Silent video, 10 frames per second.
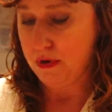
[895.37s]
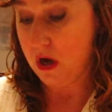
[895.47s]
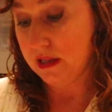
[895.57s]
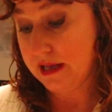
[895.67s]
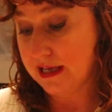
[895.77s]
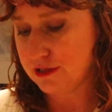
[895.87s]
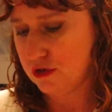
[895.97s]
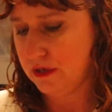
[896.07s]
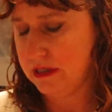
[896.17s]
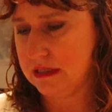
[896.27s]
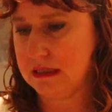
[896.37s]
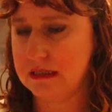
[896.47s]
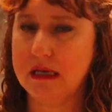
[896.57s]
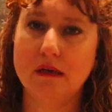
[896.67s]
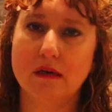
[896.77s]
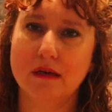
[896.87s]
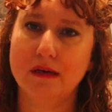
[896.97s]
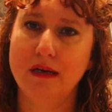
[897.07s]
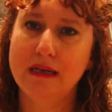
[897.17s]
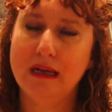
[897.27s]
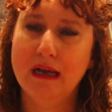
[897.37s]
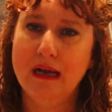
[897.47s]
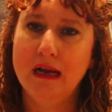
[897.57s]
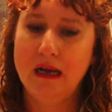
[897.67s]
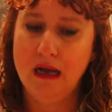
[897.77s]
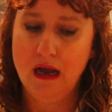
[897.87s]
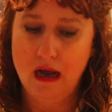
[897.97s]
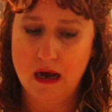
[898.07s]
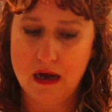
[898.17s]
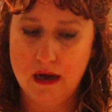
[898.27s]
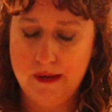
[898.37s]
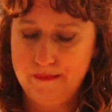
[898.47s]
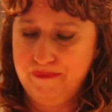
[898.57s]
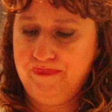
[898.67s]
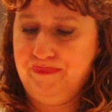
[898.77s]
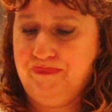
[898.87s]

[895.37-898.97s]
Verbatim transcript: polyester and silk. Um,